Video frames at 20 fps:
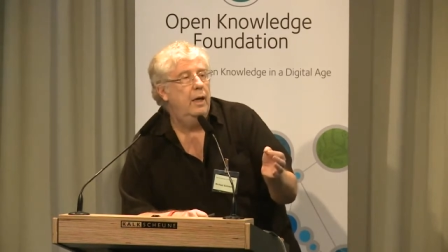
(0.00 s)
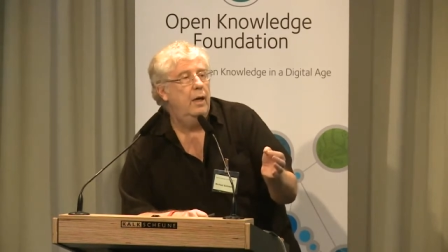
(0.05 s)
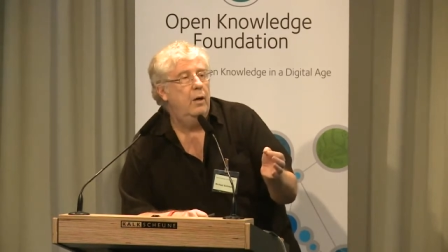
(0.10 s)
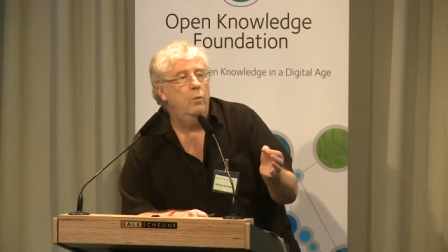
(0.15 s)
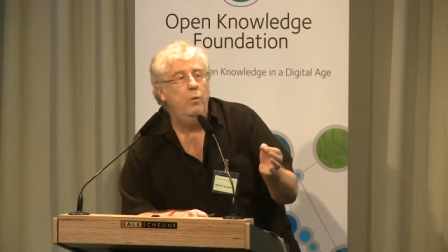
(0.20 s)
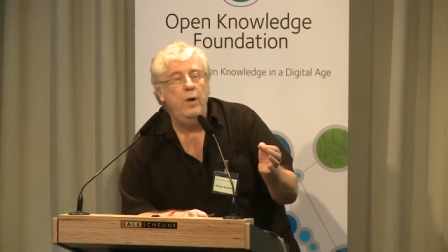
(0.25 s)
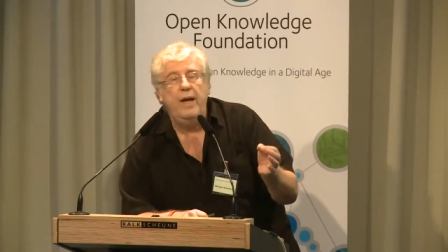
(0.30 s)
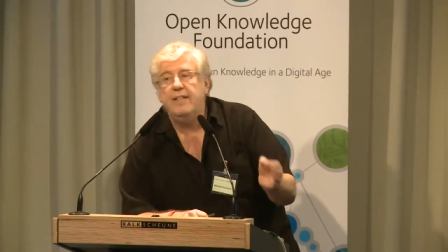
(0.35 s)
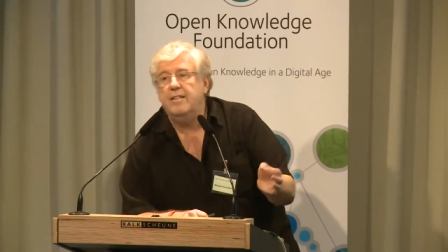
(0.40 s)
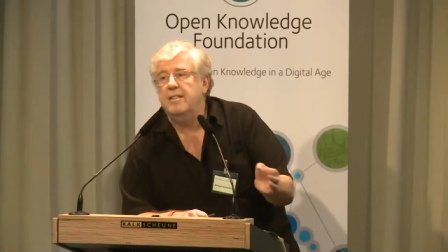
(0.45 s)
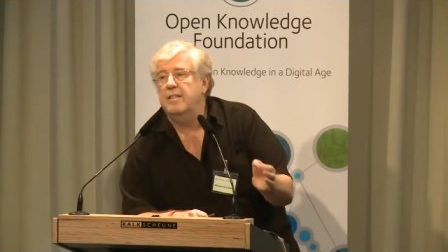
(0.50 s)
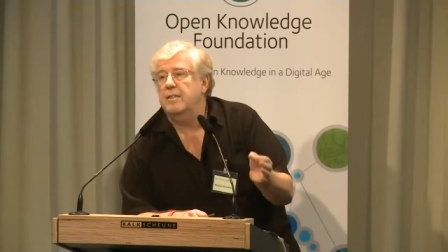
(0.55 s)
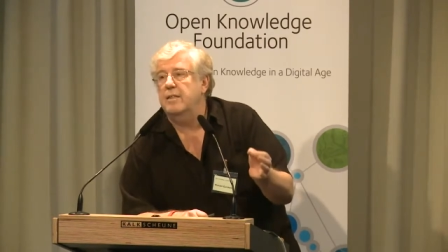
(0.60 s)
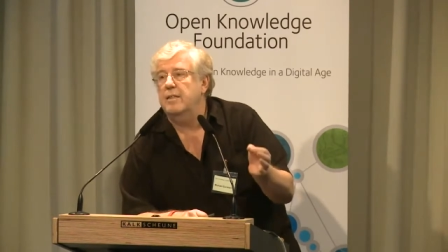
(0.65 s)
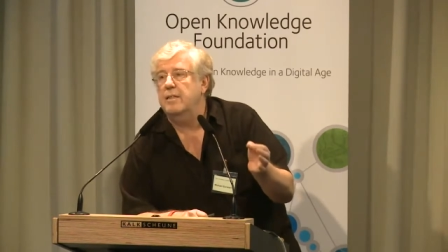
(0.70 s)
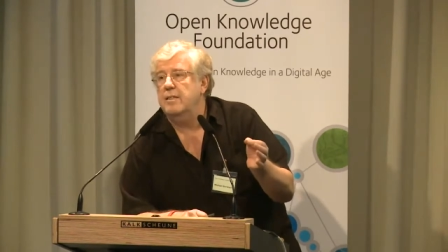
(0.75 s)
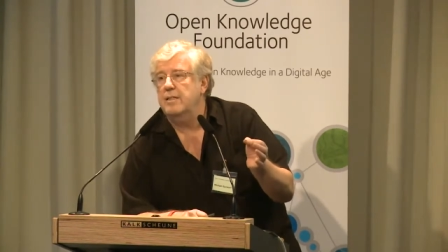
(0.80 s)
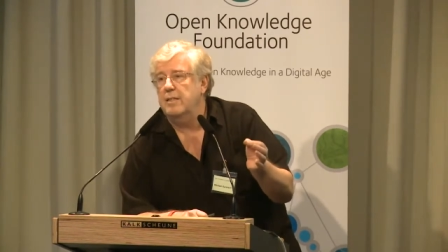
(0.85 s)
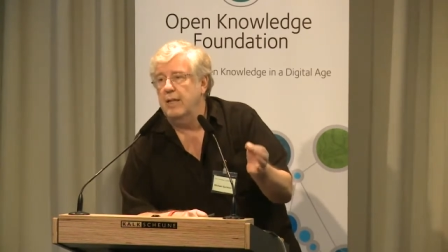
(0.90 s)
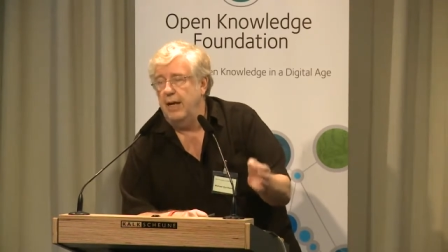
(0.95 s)
rest
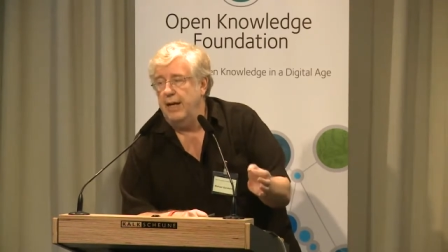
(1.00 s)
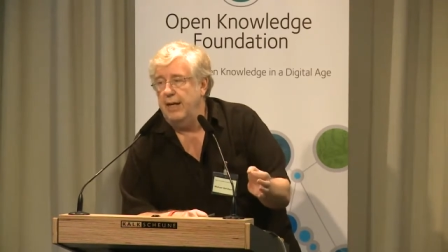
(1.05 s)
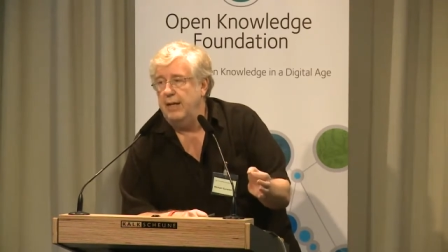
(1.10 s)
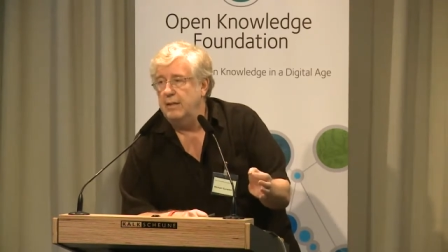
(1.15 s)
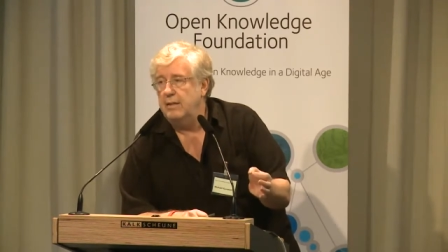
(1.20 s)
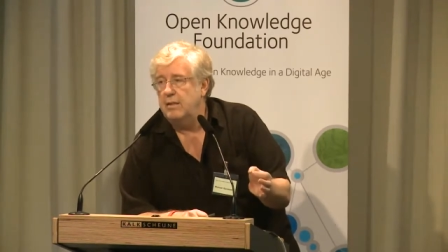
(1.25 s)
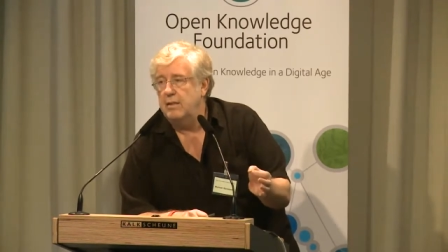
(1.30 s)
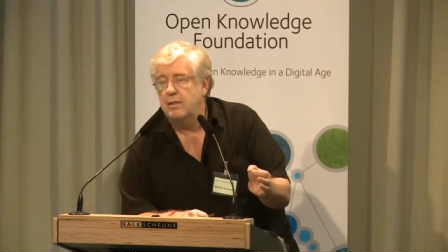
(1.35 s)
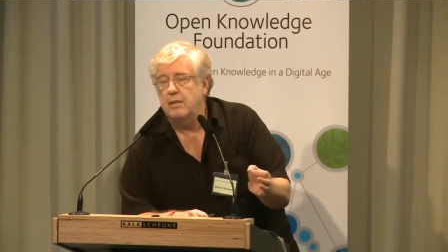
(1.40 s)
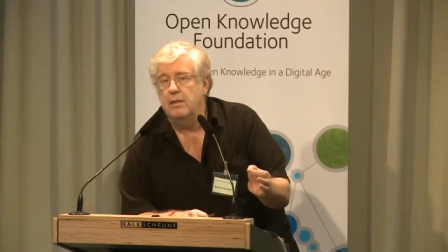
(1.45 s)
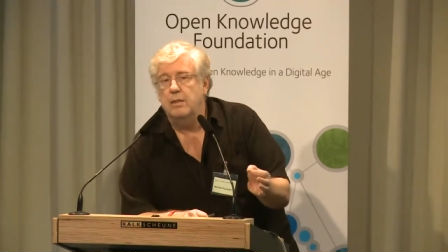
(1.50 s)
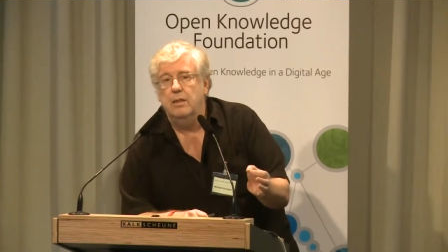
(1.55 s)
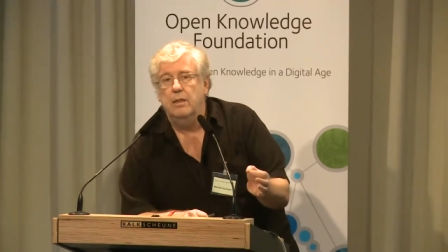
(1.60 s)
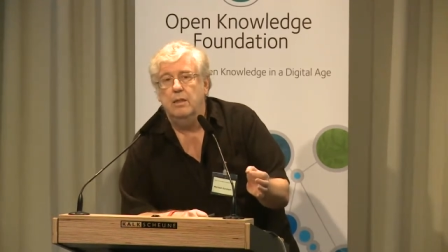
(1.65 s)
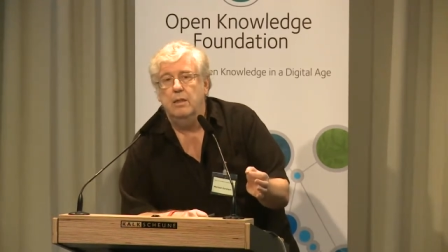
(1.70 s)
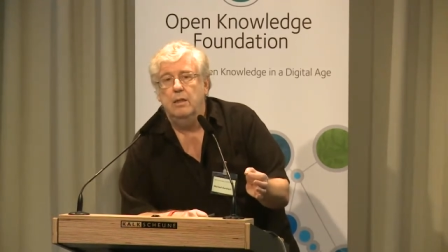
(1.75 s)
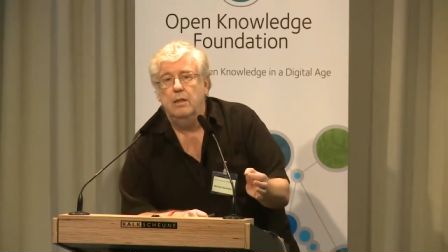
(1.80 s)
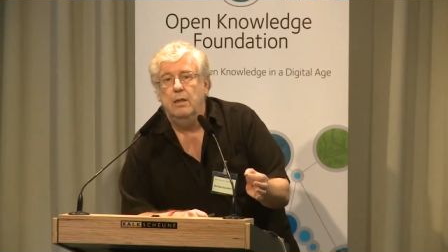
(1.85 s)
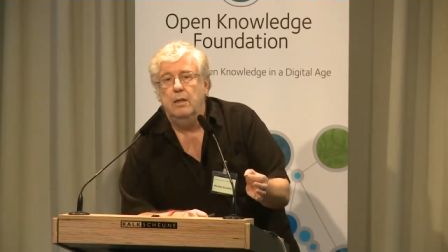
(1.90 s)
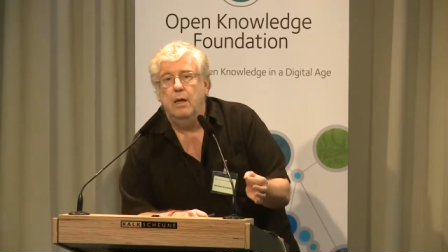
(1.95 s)
sites
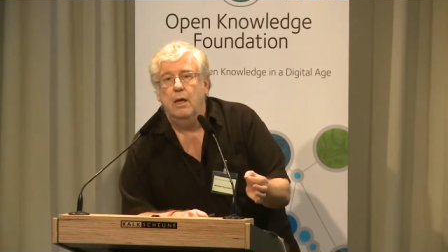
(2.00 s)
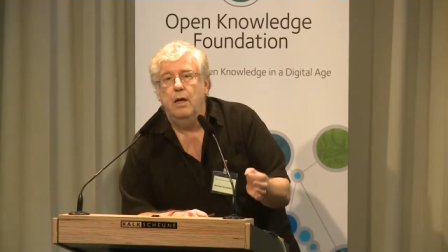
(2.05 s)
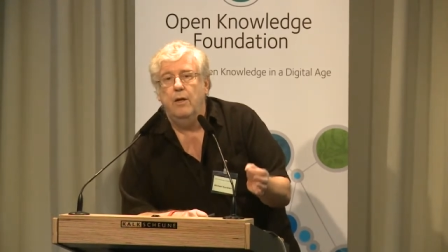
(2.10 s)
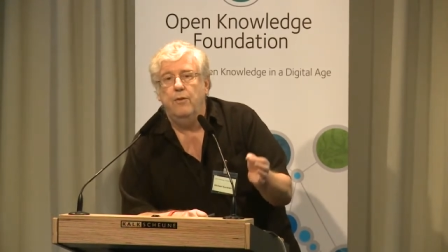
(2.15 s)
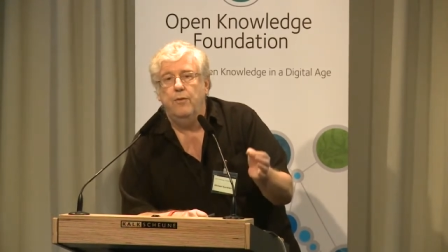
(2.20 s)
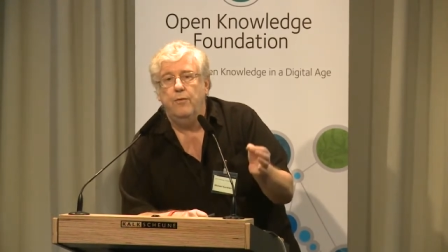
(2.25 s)
on